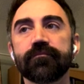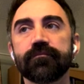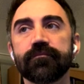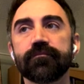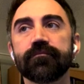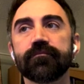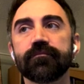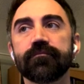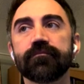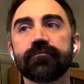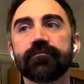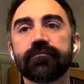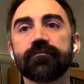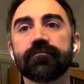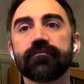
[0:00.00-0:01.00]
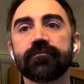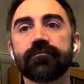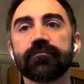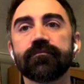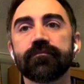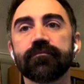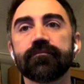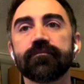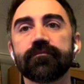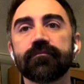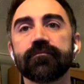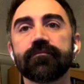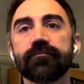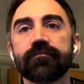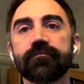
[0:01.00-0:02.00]

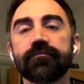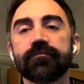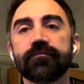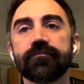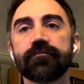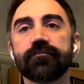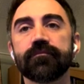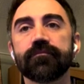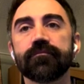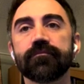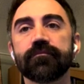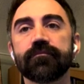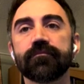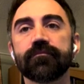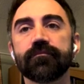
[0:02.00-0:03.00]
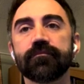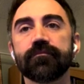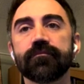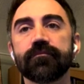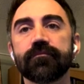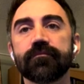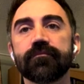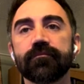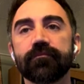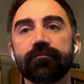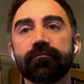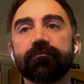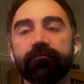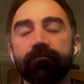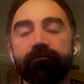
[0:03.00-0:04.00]

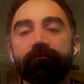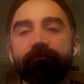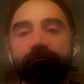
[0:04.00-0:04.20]
This person isn't speaking.